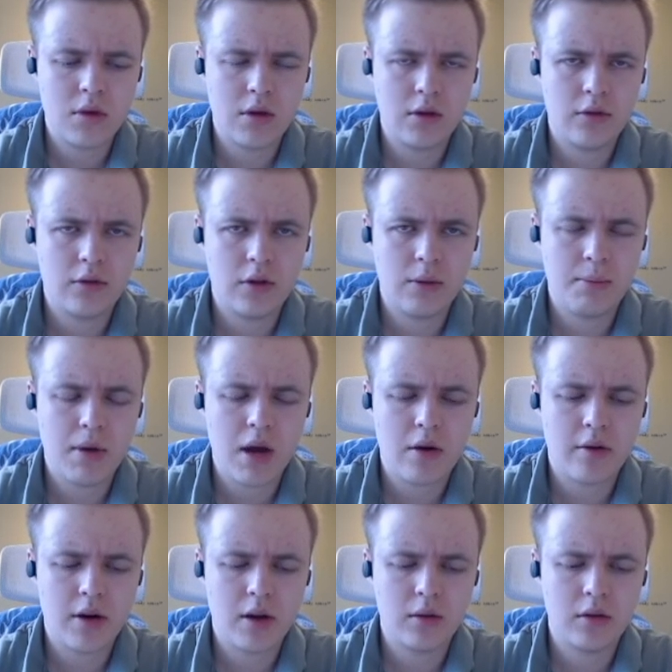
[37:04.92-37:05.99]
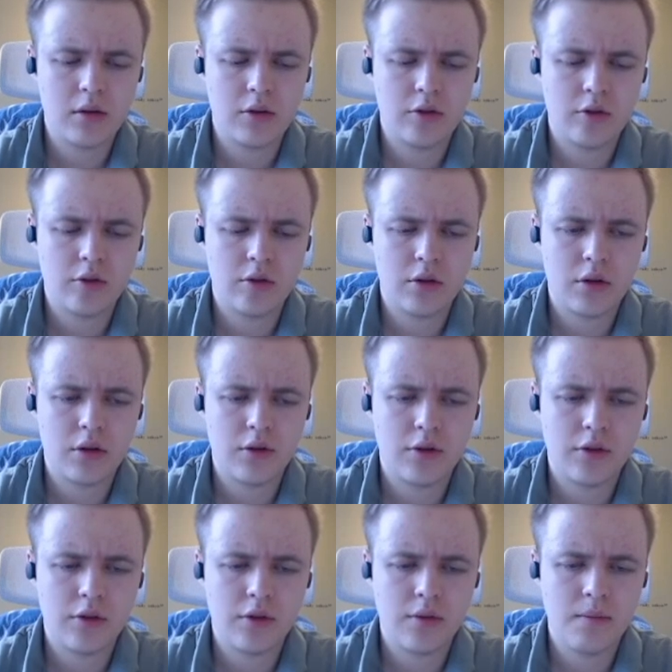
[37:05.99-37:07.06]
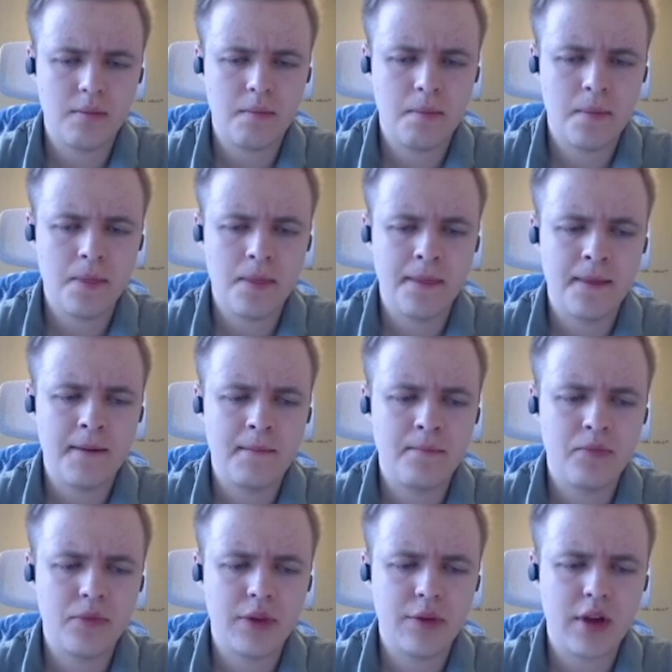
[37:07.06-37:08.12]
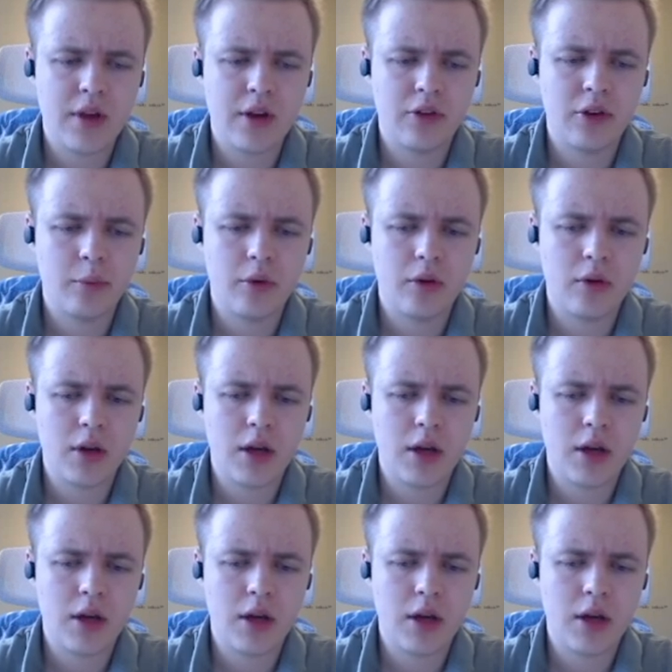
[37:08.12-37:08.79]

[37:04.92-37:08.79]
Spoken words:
so the power outage sure is the fantasy about